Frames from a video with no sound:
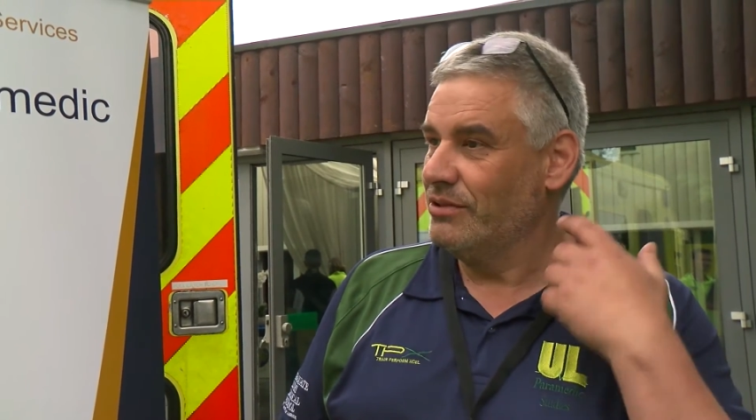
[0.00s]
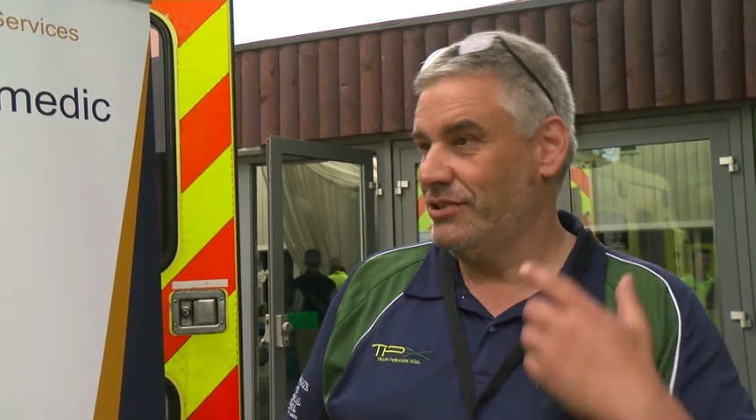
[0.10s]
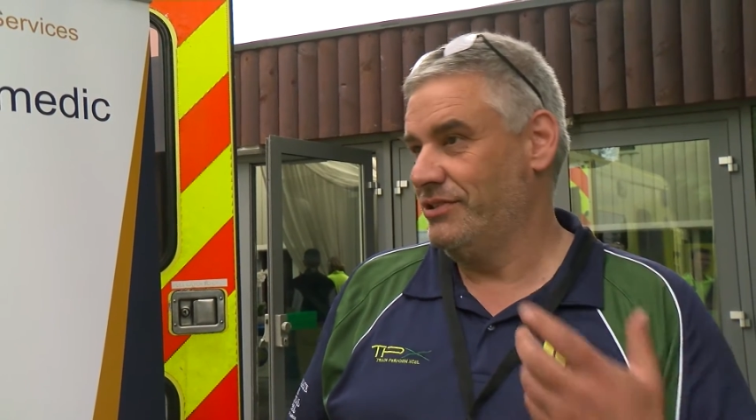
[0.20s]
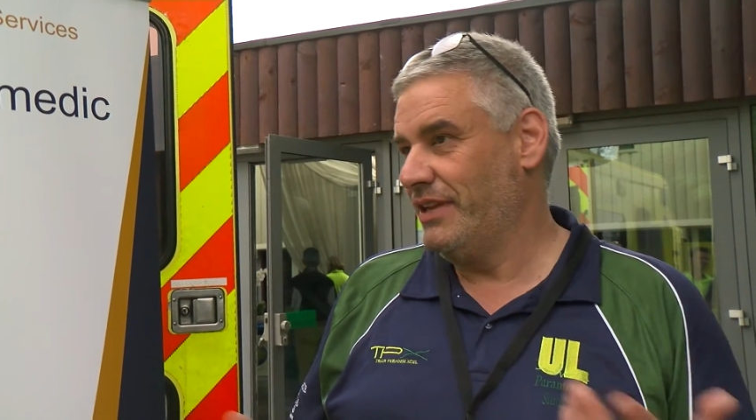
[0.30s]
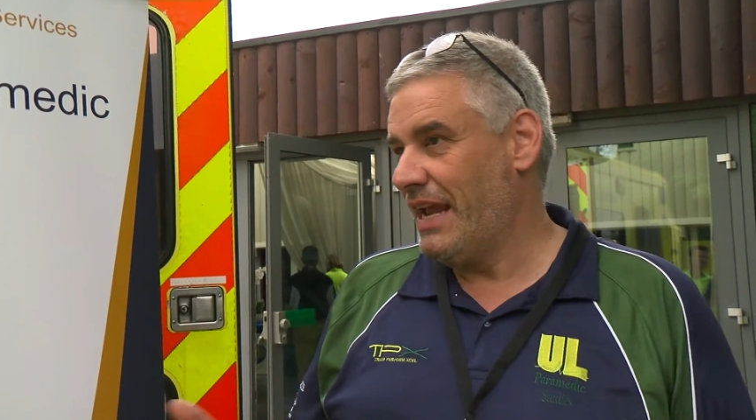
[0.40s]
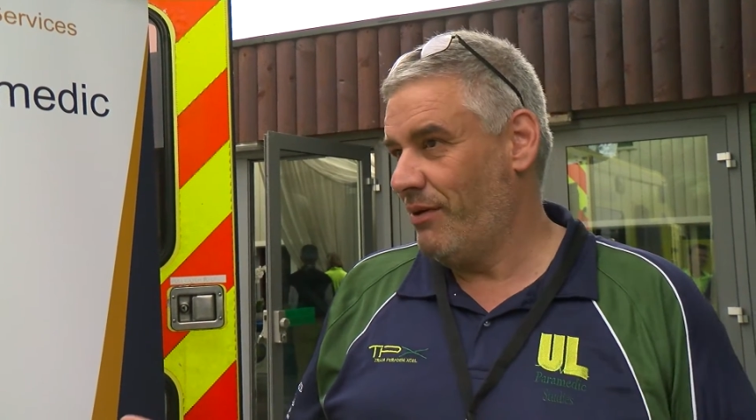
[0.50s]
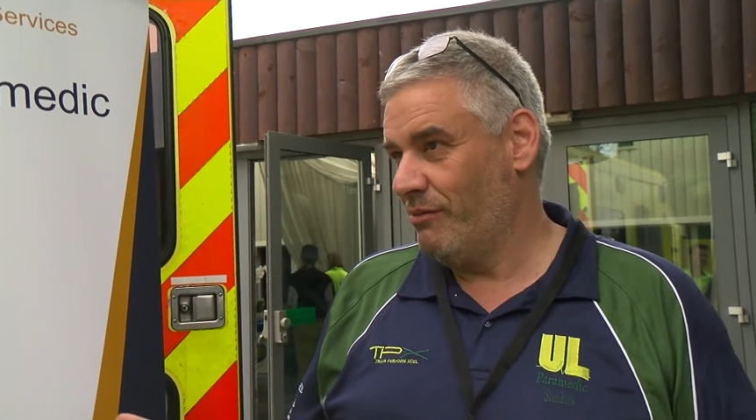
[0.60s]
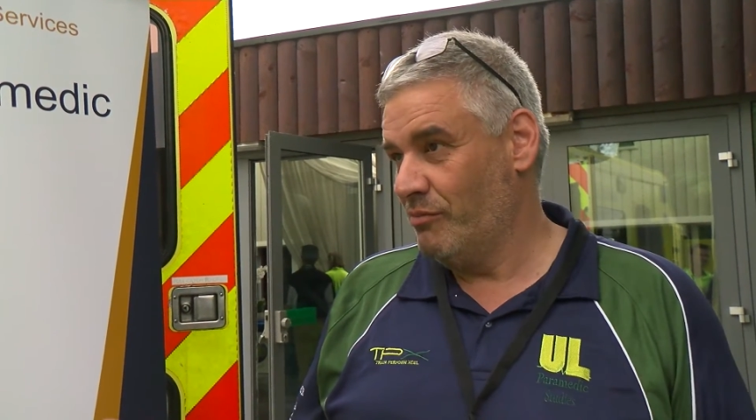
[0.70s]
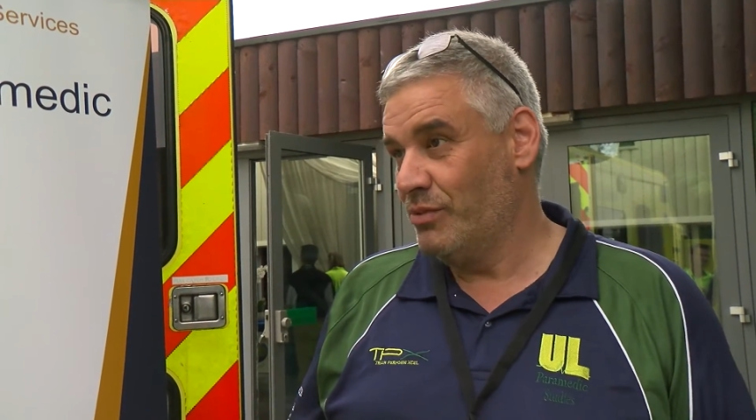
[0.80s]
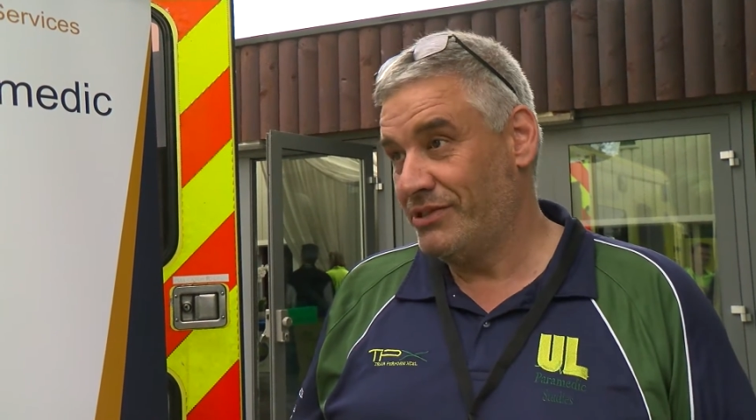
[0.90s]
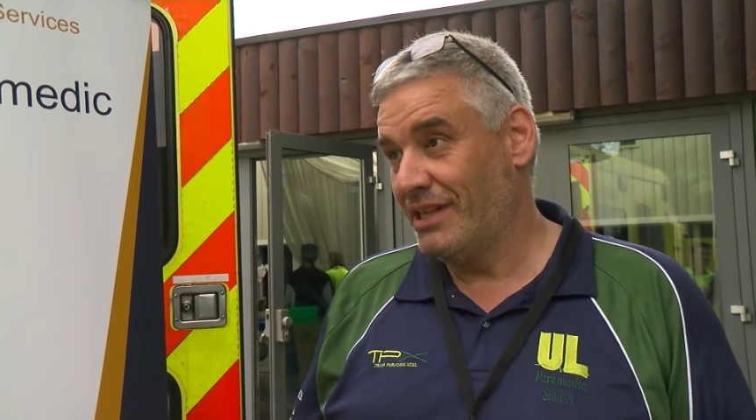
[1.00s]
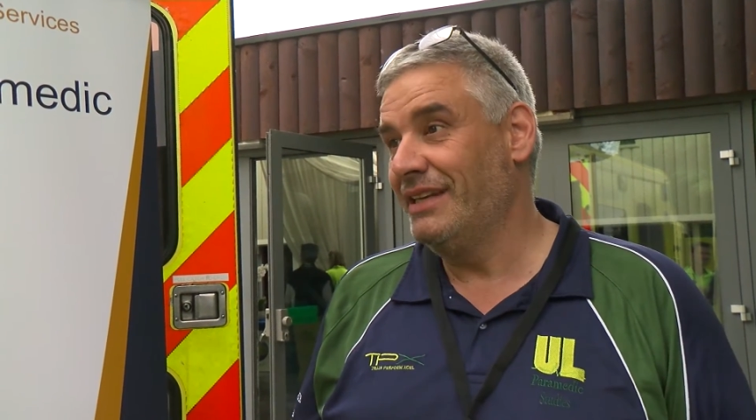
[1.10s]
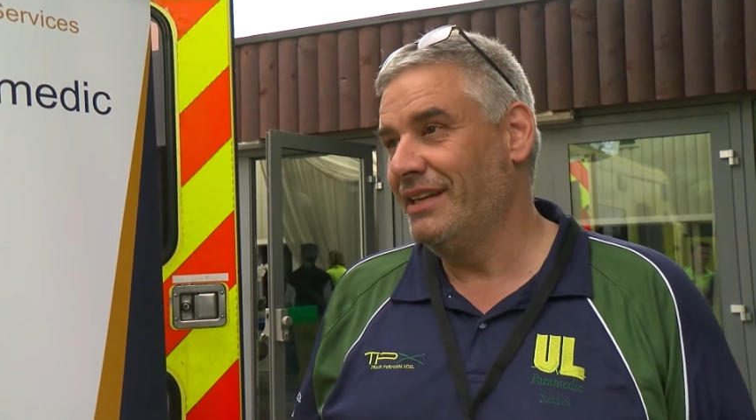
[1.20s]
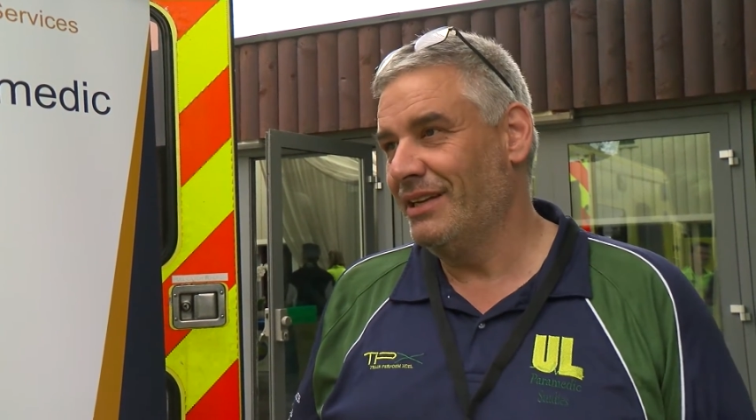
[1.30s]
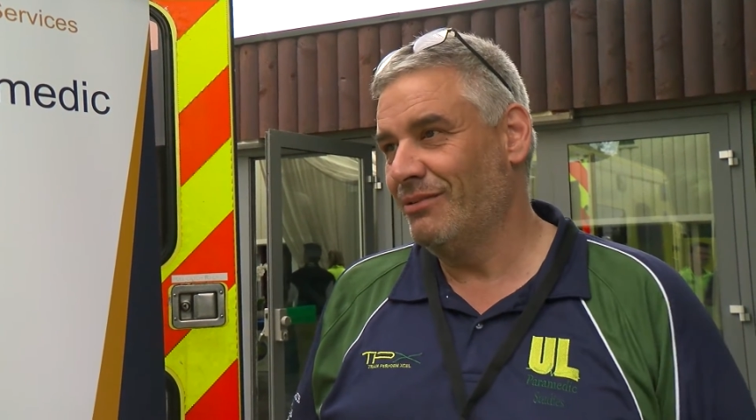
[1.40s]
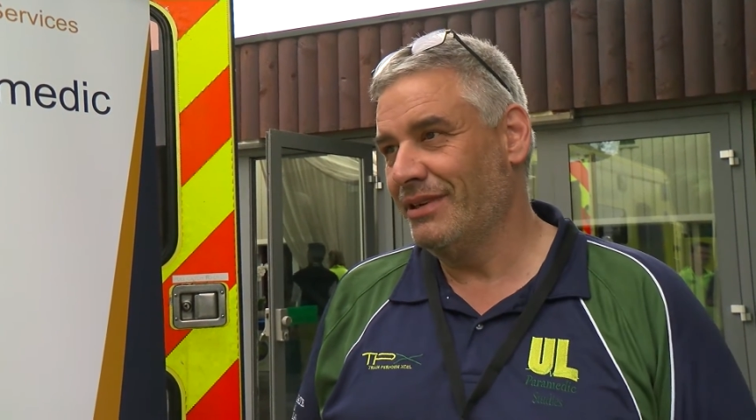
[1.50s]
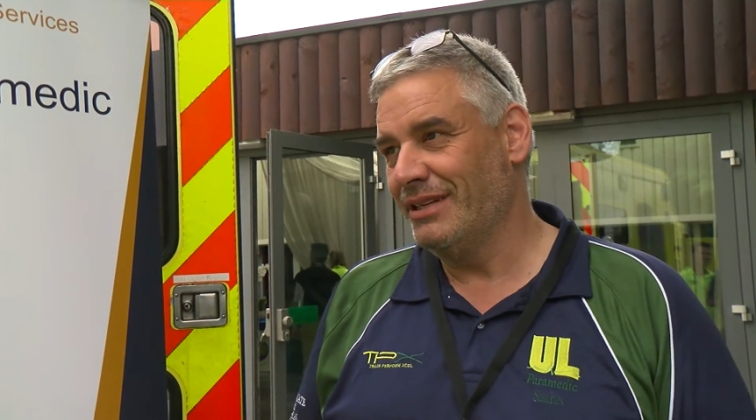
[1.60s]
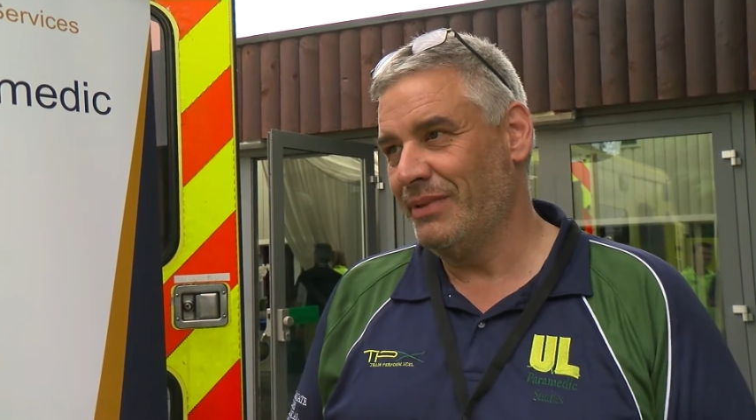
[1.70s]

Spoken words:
which is the area we're most clinically worried